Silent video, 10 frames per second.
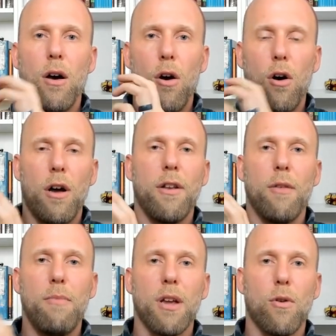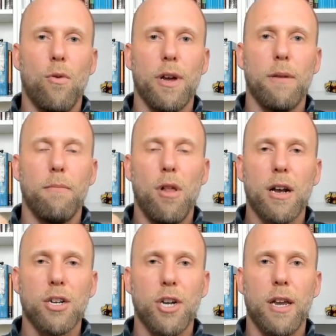on the Bitcoin
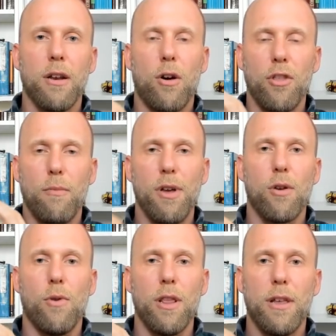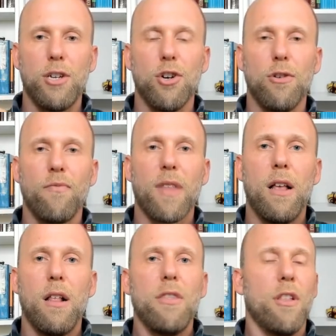blockchain, on the Bitcoin ledger.
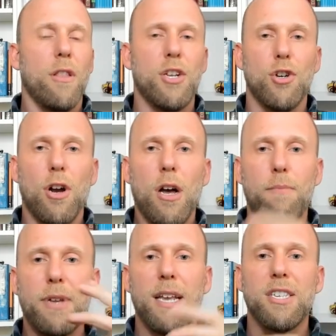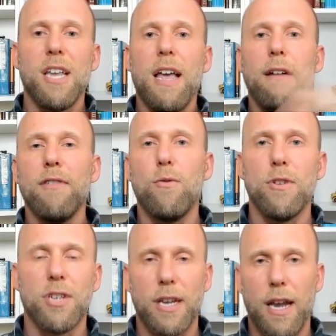The ledger updates
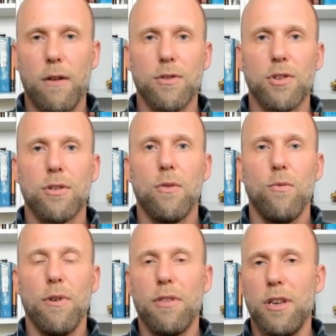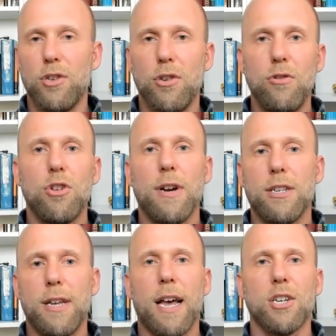everyone's accounts with these new
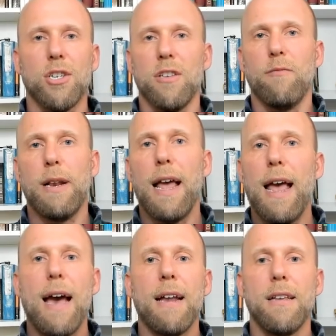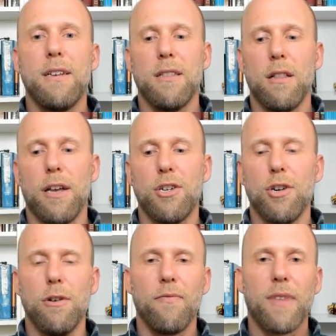transactions that have been added to the
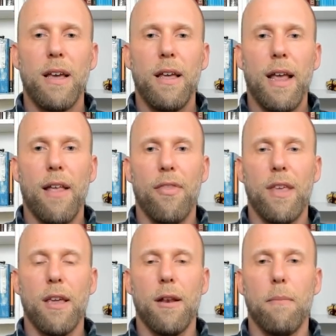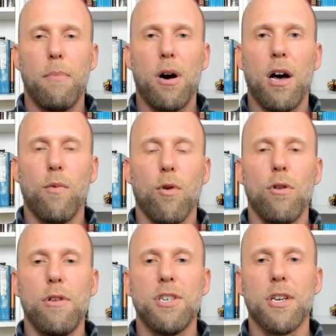ledger, and then Bob or
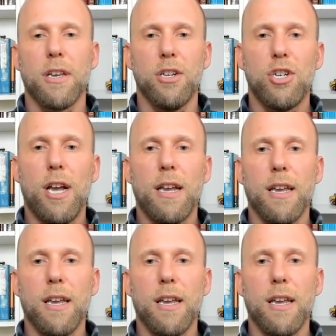Lisa can check